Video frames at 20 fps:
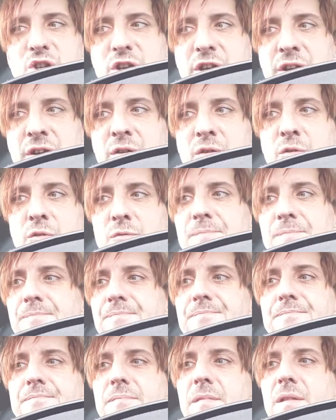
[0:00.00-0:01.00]
all
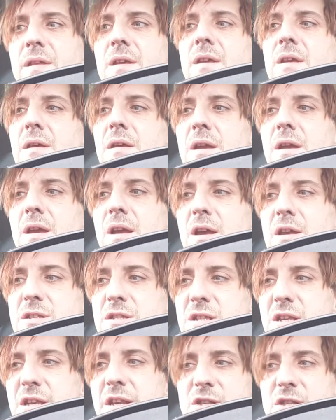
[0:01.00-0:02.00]
because he
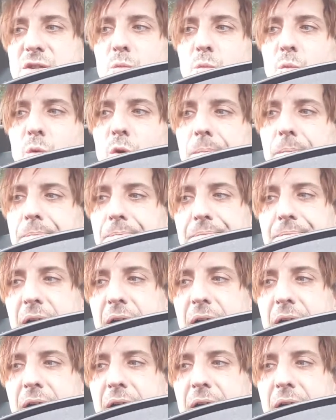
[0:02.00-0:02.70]
doesn't want that.